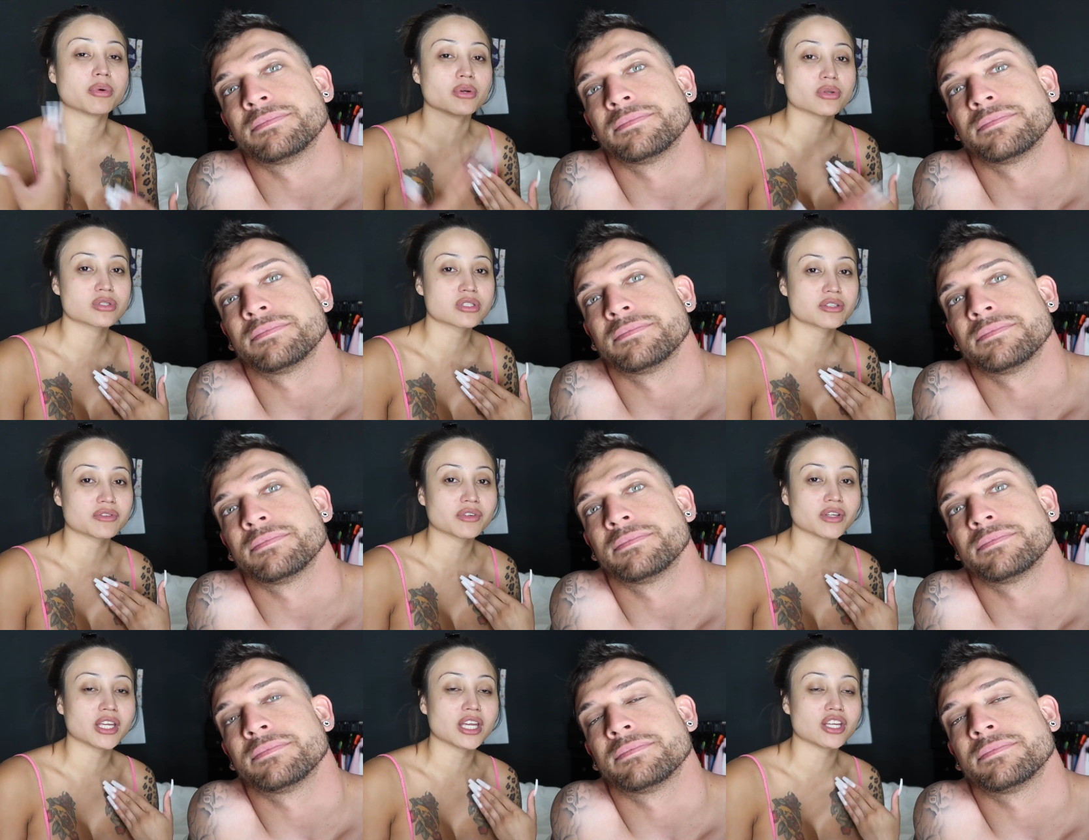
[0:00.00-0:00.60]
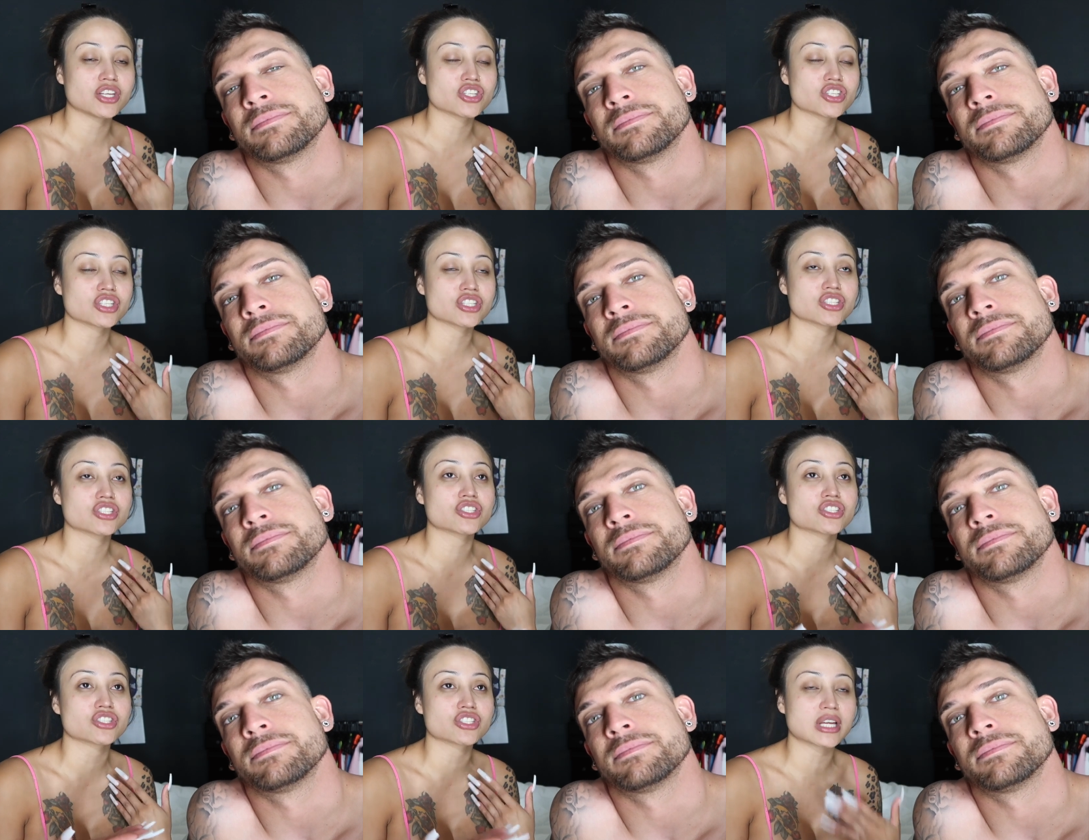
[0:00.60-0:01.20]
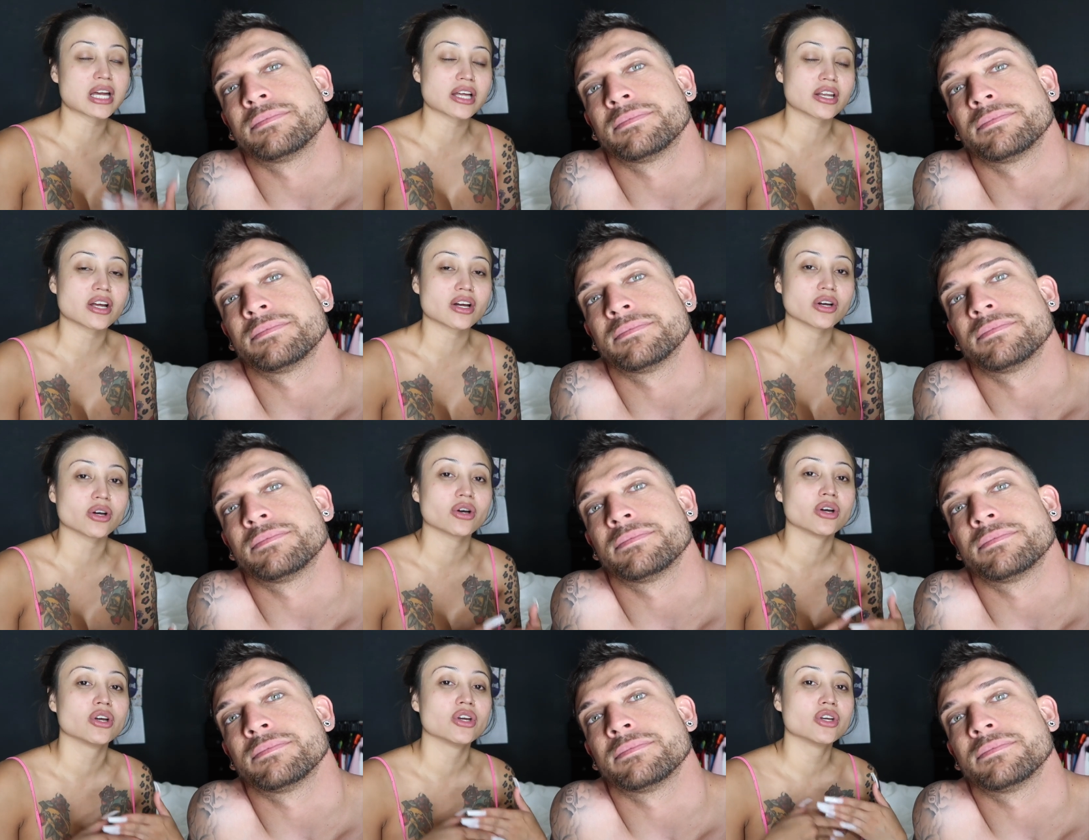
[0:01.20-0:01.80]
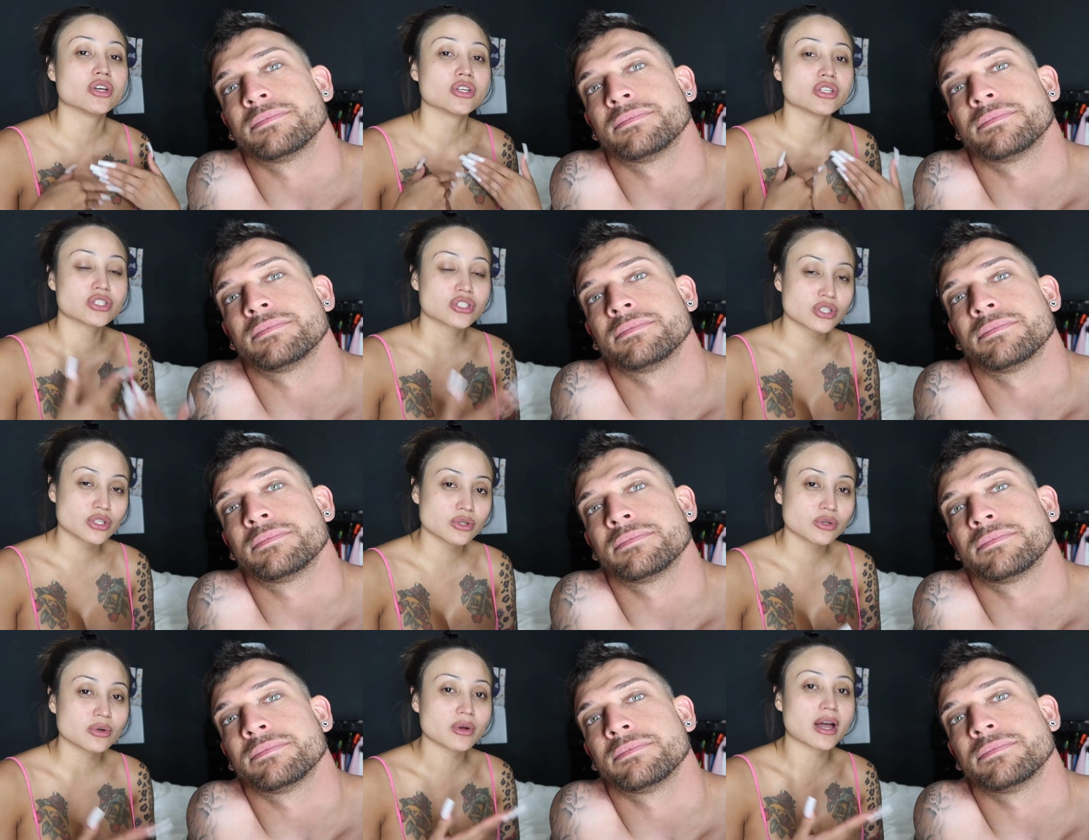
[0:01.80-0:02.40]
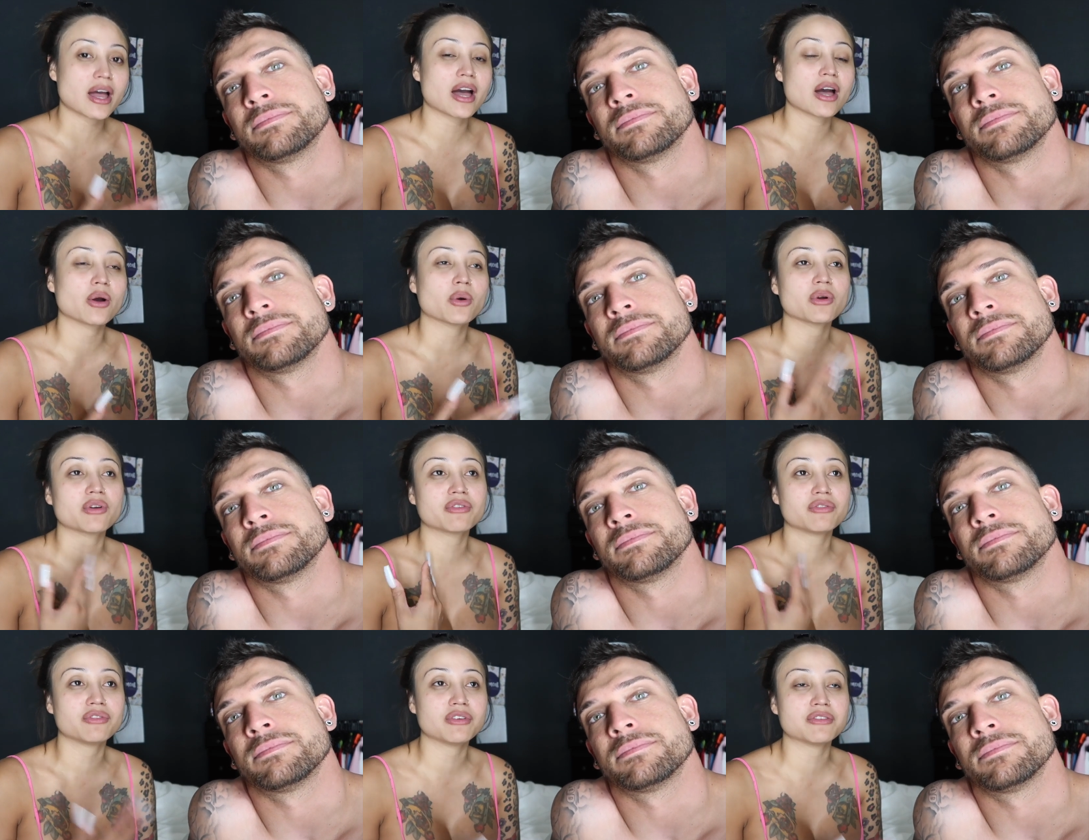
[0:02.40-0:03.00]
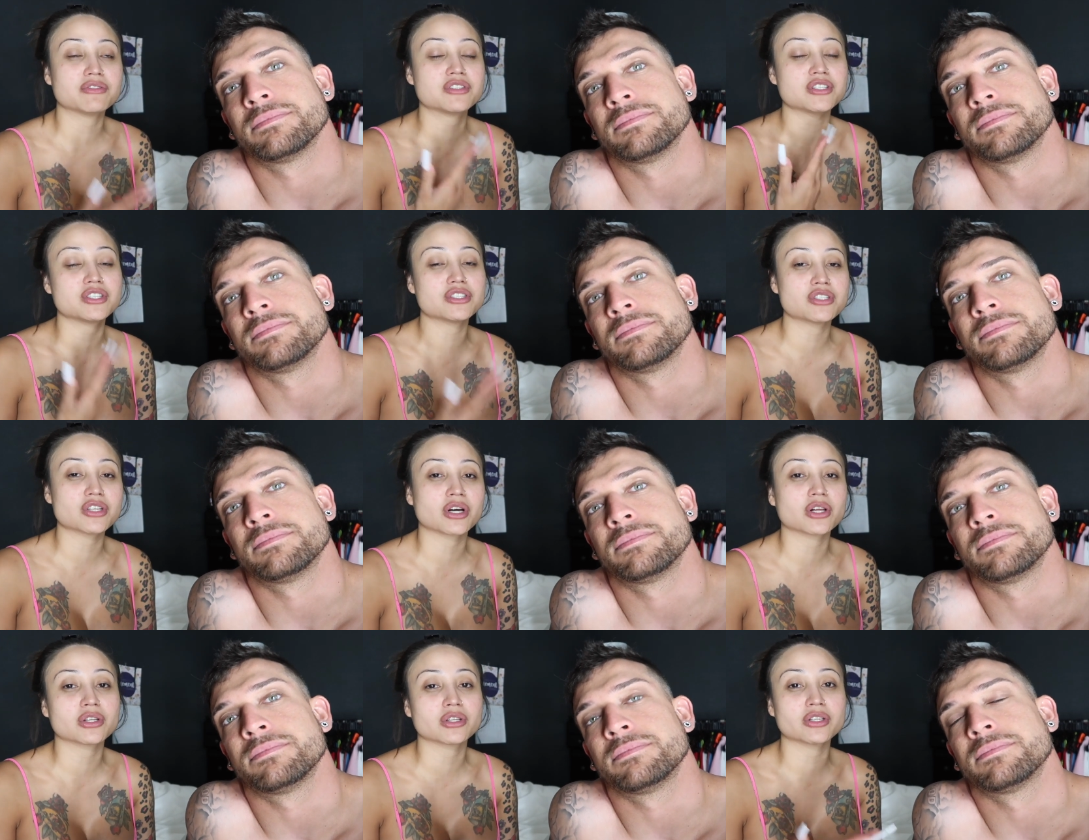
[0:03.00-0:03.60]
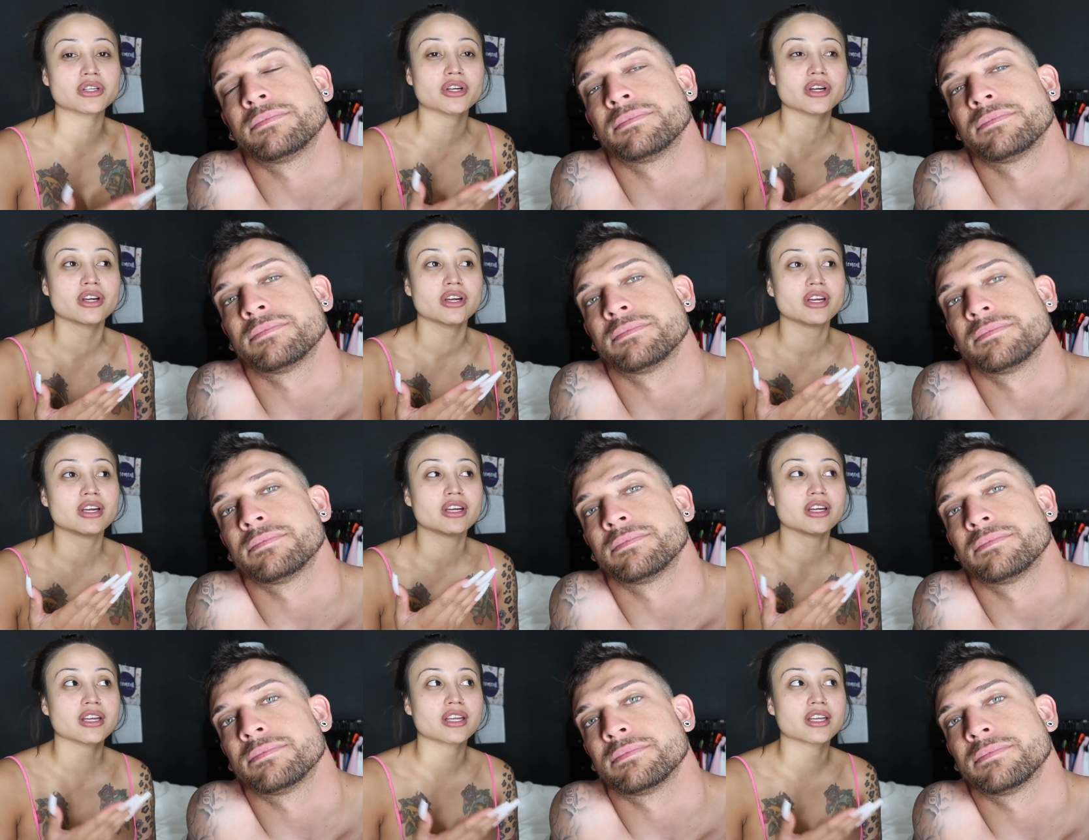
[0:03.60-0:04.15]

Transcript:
Speaker 1: post notification shout out to our fifty dollar